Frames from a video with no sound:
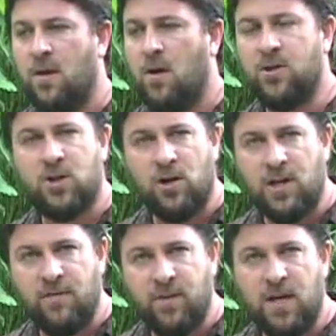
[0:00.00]

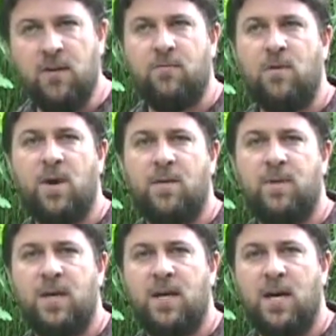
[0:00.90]
Alternatively, we might
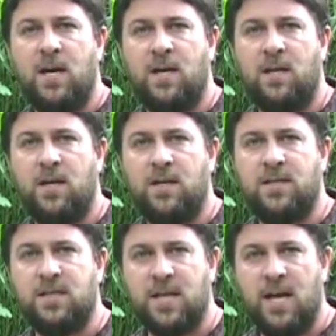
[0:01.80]
be in a
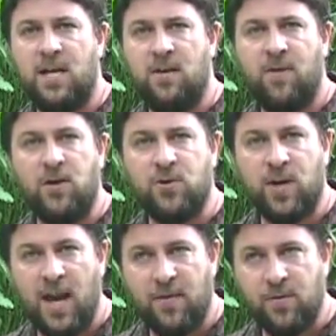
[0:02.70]
society of
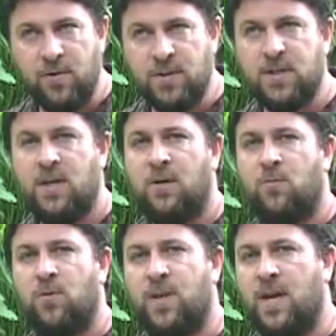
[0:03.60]
hunter-gatherers
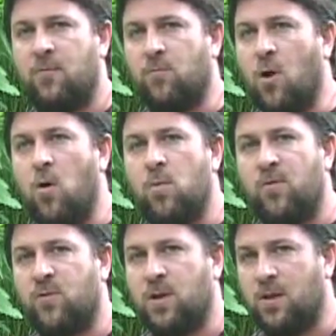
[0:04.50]
where they roam
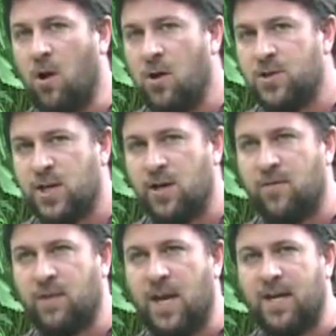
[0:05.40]
over a large area
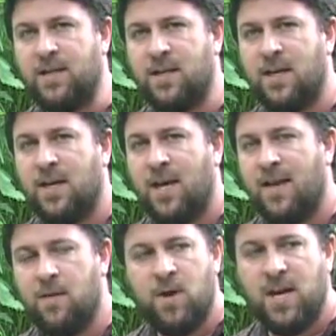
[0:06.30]
of land,
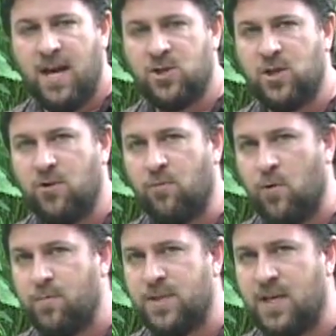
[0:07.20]
and they might actually
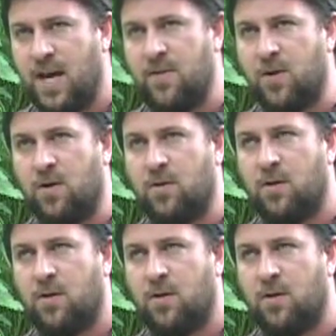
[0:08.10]
group together